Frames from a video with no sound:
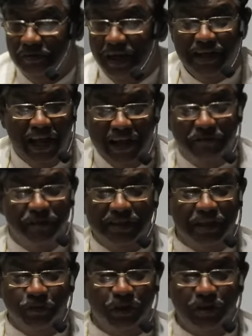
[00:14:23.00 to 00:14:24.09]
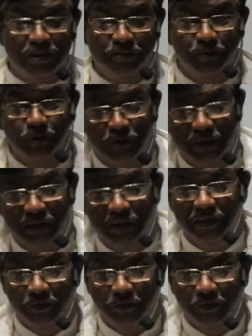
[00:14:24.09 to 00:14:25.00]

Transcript: And everything went on smoothly.